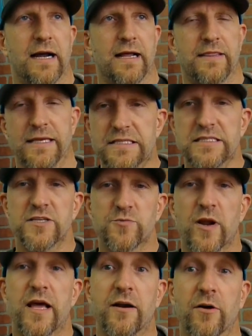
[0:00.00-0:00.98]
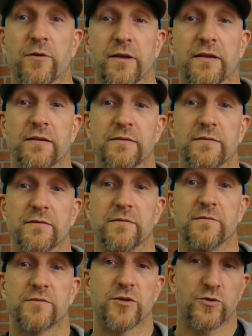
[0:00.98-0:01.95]
this is what I don't
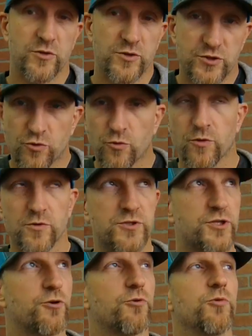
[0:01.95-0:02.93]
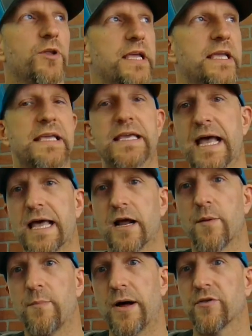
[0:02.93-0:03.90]
truly
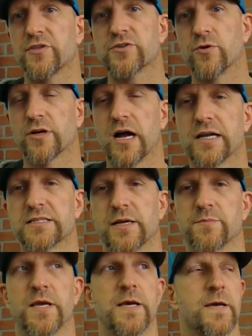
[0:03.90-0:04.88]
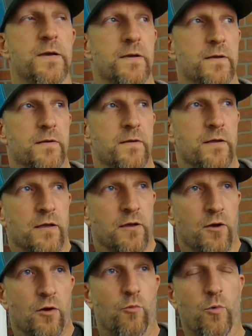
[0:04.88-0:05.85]
get about this whole concept.
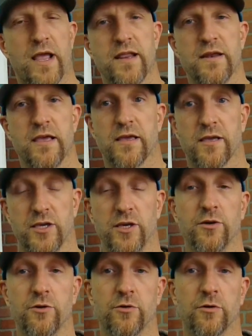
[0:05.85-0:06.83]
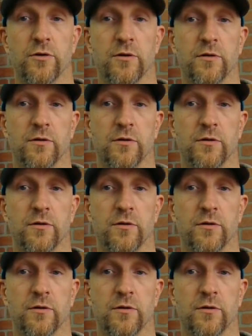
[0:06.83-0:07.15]
When you